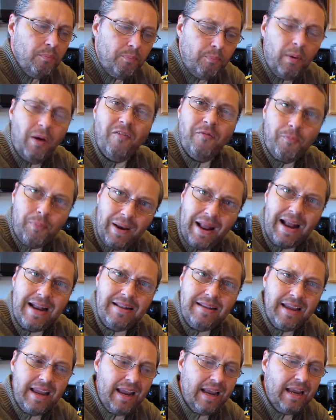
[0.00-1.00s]
of
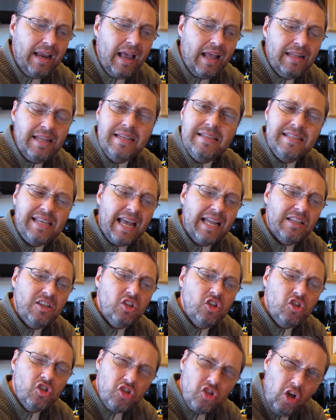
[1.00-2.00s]
blending, and this gets
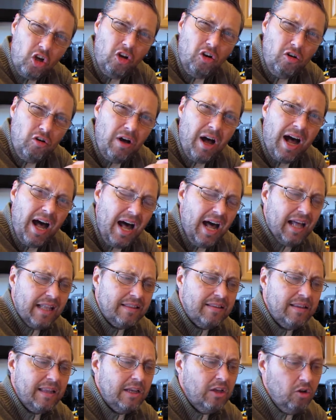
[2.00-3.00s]
so hot
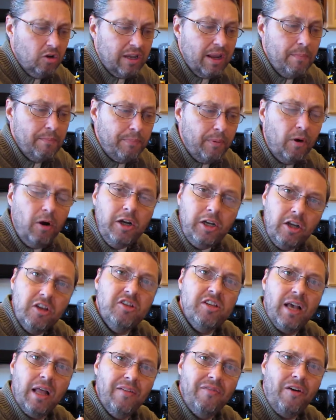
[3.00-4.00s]
that you can burn
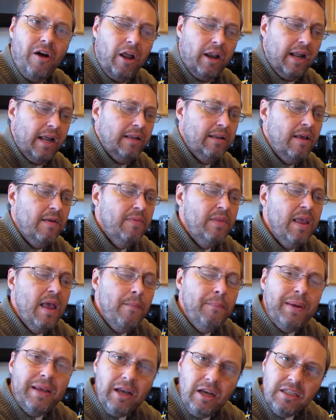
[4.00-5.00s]
yourself on it.
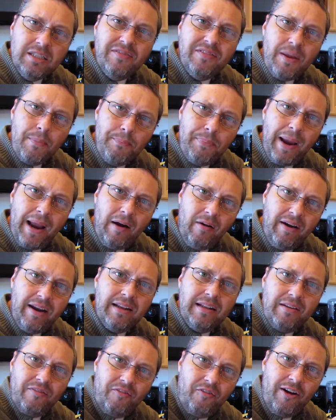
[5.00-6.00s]
Because of the bearing,
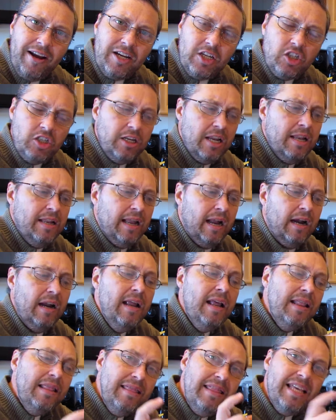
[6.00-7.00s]
the friction in there,
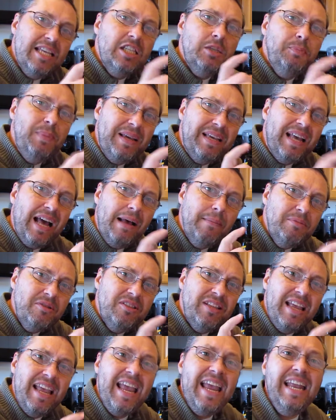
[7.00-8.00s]
this becomes
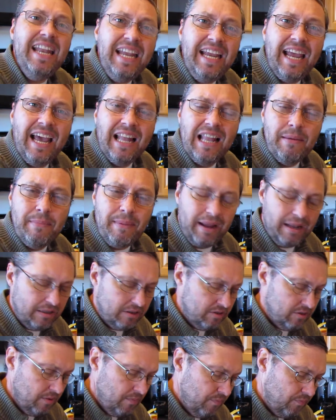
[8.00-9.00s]
the heating element.
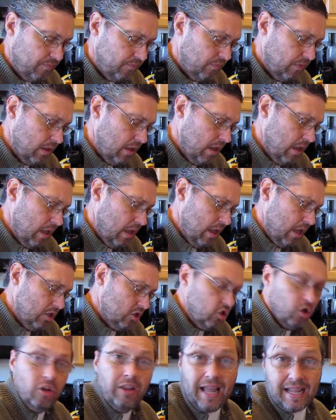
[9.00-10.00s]

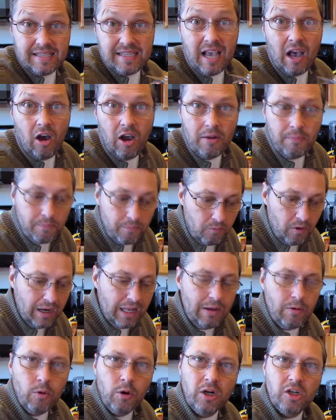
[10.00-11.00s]
So that's how it
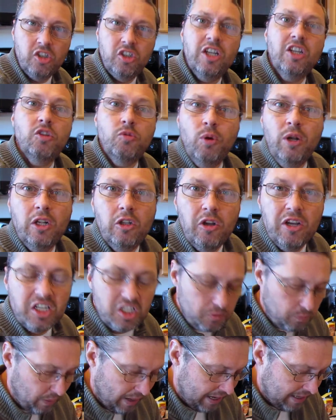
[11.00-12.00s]
really works. Just wanted to
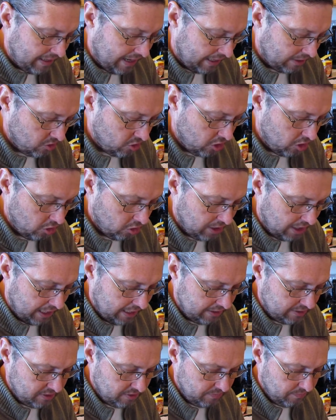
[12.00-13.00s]
explain that to you
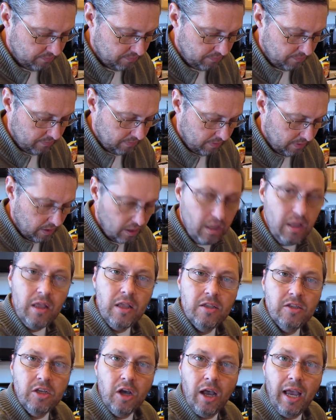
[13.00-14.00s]
guys.
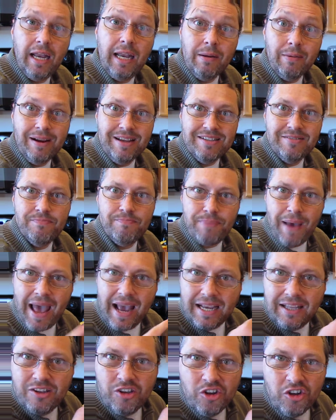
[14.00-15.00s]
So anyways,
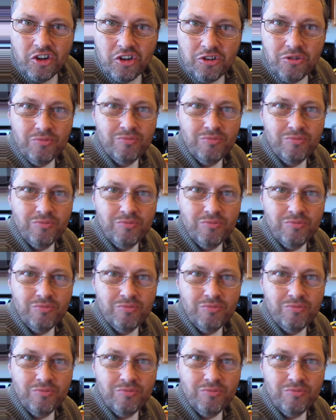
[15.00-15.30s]
back to